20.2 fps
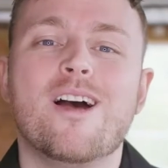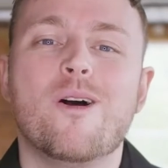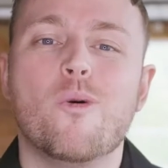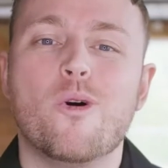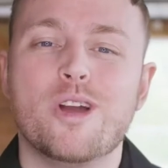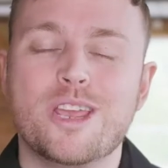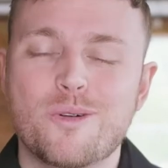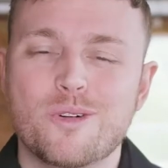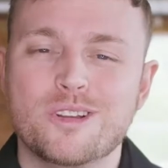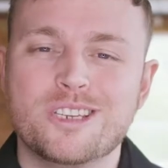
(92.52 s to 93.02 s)

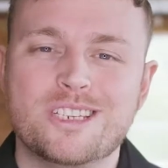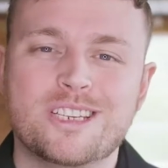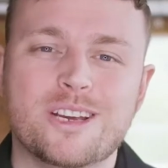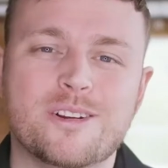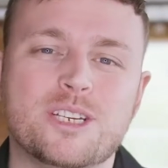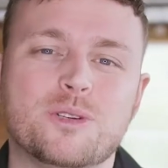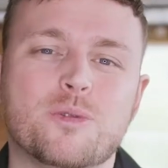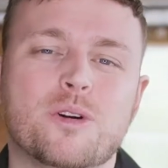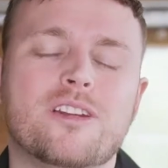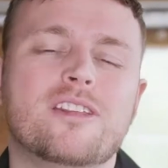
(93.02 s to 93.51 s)
What you want to
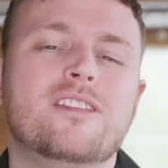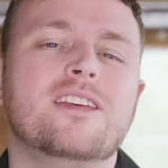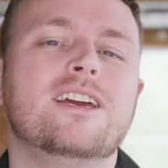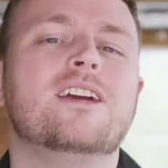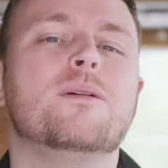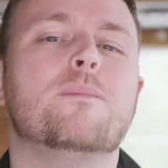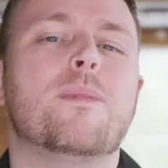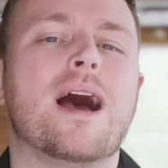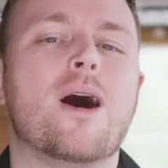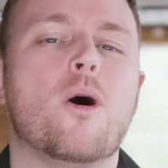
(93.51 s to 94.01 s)
do is you want to
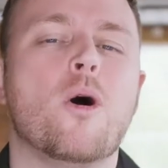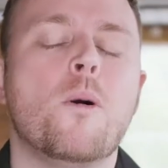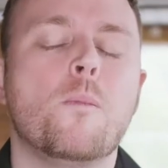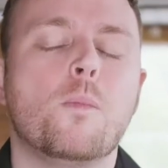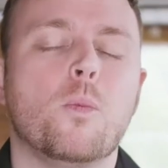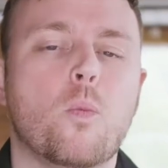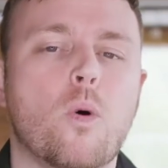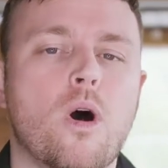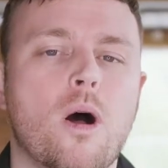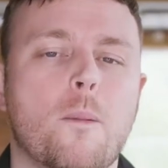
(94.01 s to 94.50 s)
think about
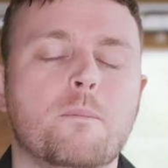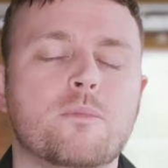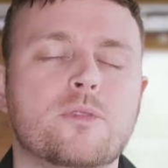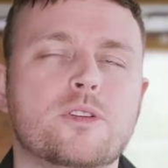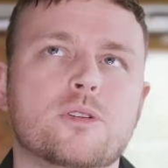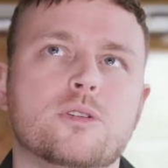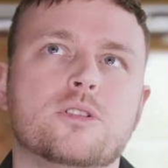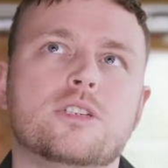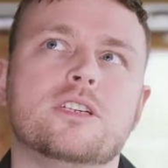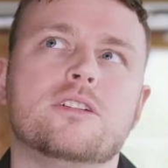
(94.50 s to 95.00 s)
what
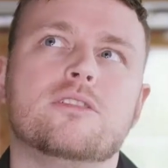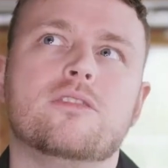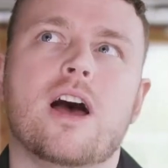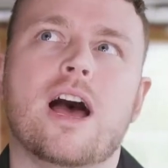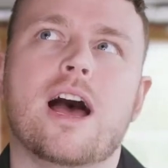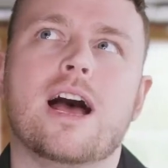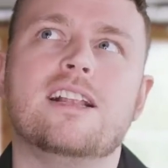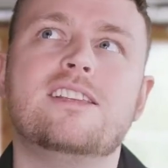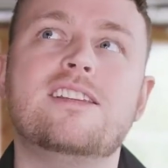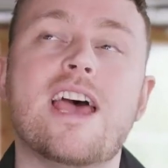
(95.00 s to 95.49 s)
sort of
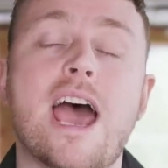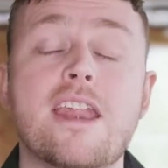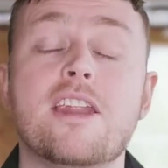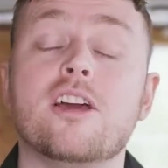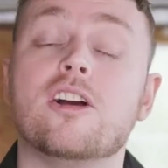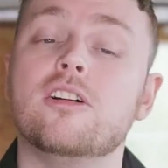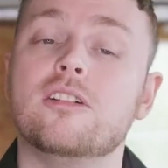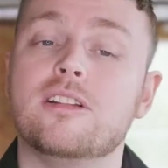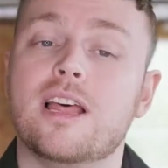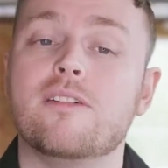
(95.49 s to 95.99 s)

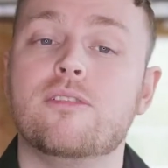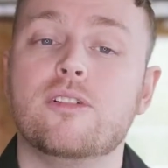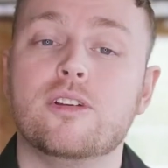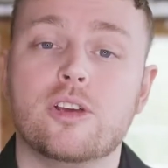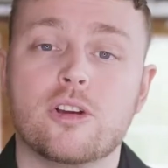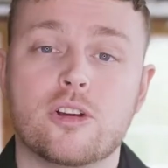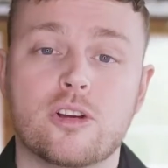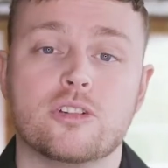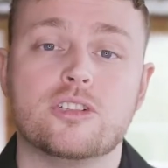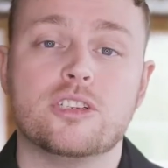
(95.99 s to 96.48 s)
technical level
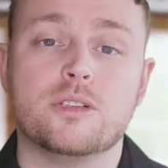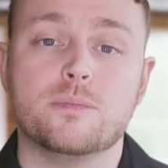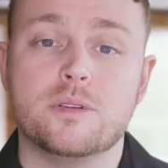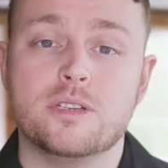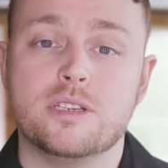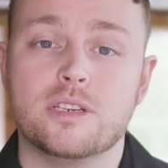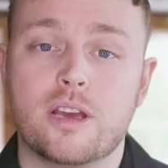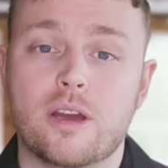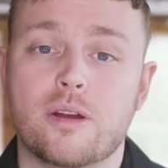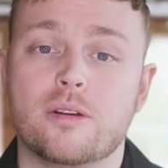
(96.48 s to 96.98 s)
your
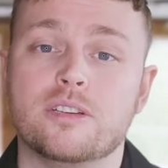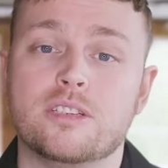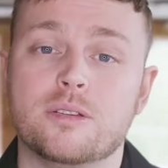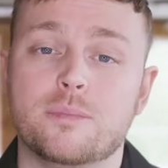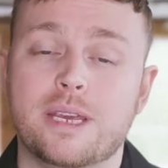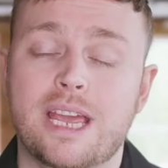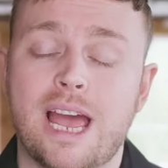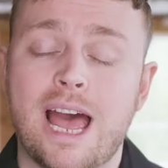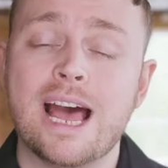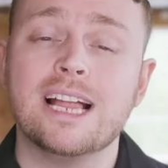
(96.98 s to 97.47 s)
customers are going
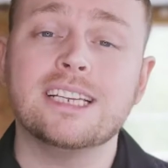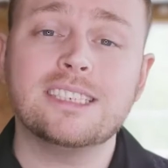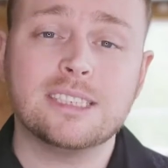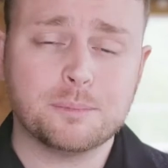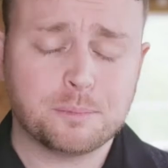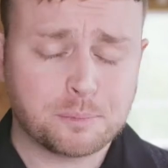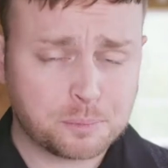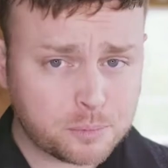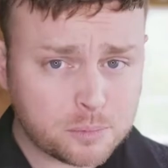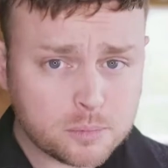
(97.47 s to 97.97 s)
to be at,
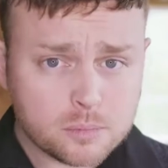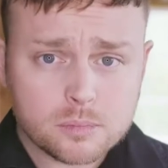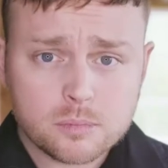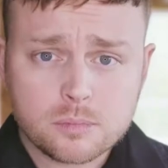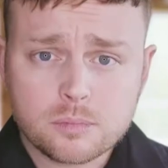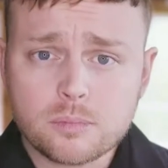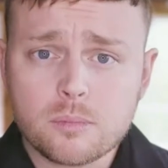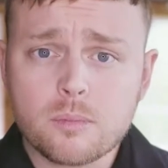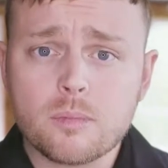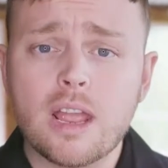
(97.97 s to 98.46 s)

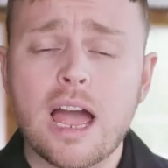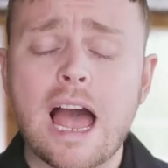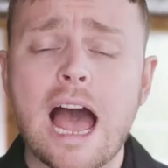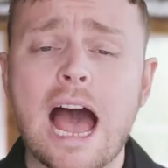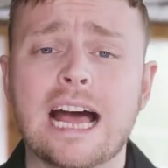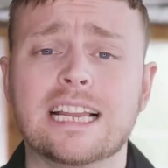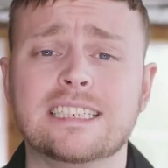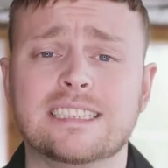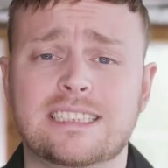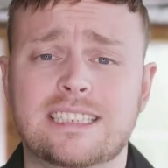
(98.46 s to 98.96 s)

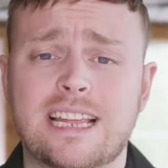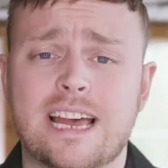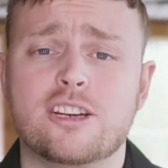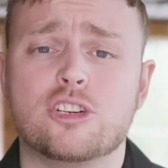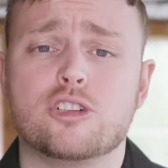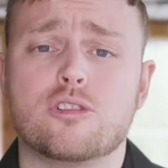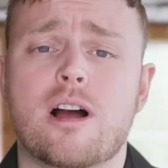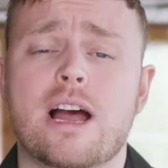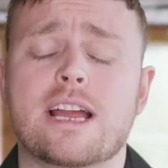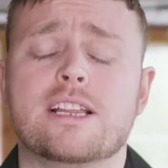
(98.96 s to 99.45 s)
and then
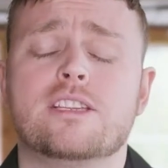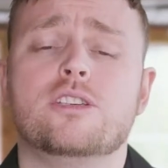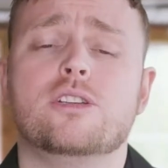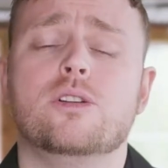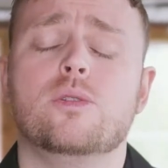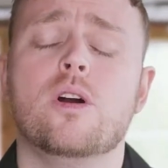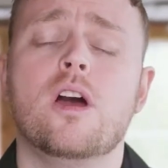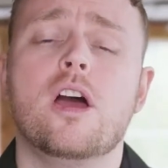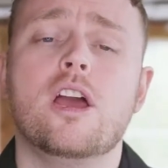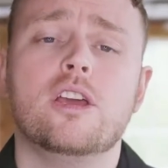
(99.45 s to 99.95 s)
try
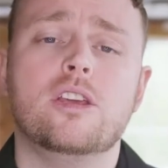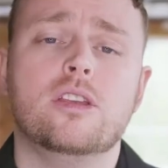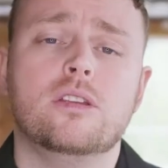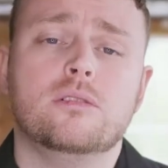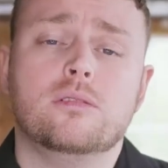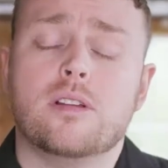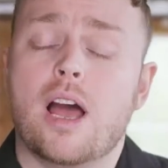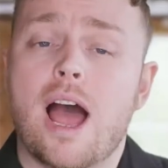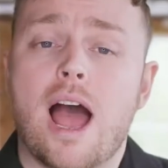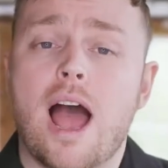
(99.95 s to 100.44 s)
to
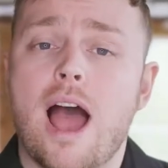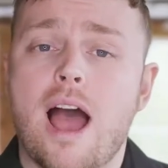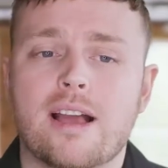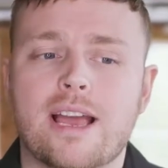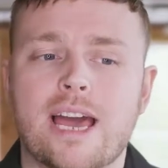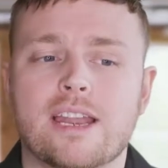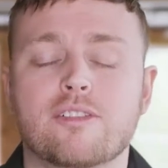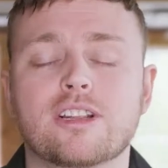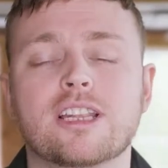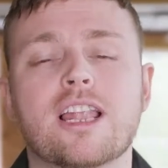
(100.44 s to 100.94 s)

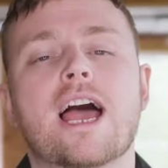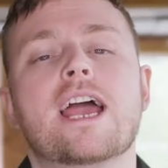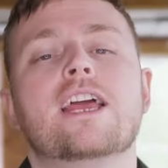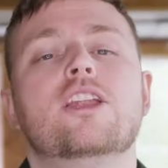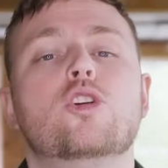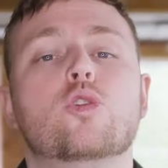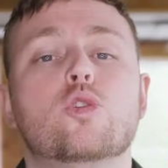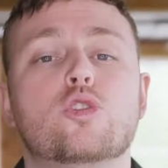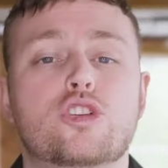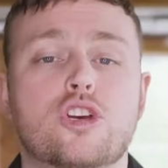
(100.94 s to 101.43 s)
kind of
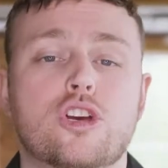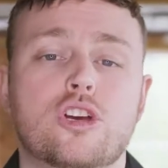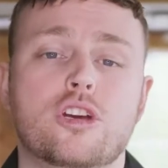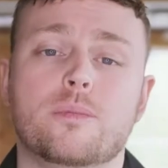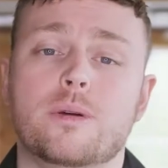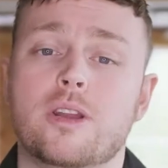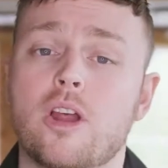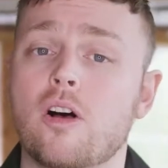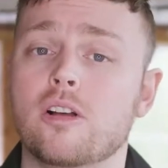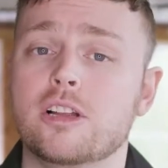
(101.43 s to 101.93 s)
line your
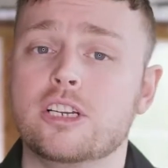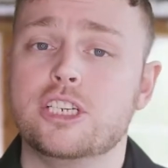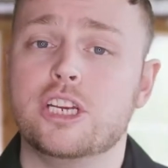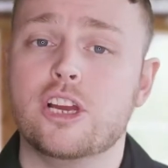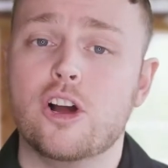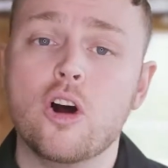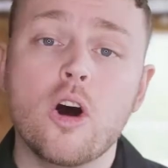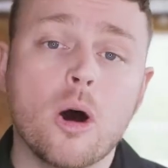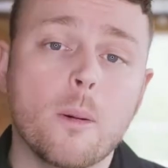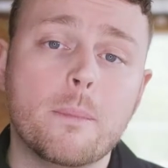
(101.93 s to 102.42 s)

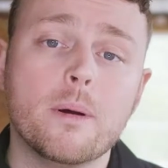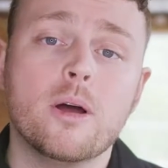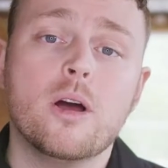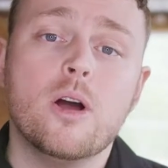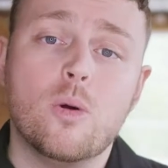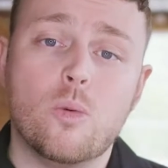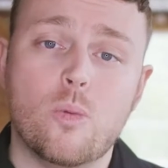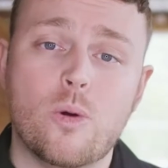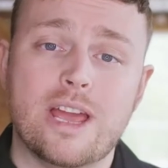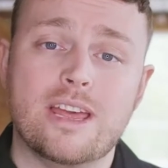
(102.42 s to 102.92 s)
terminology
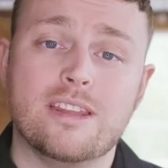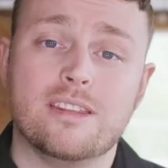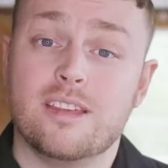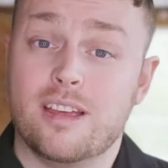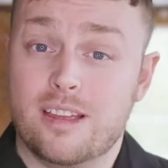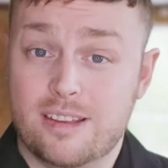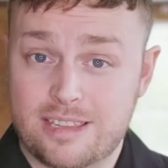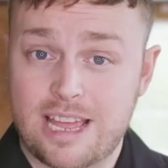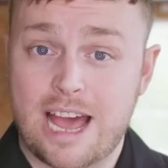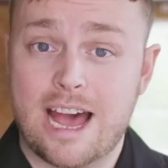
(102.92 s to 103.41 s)
up with
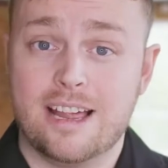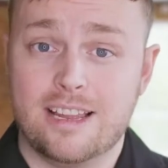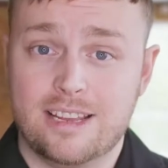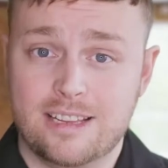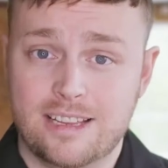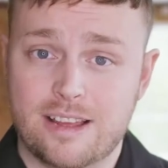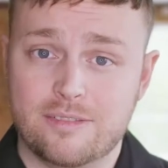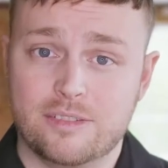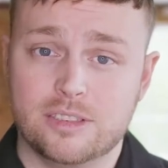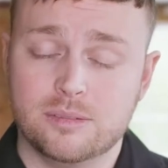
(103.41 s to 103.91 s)
that
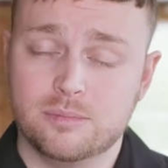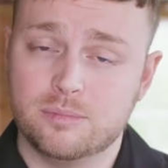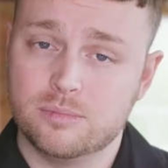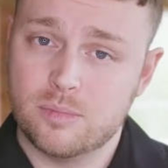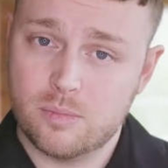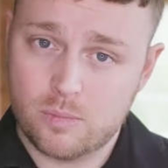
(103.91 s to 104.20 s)
level.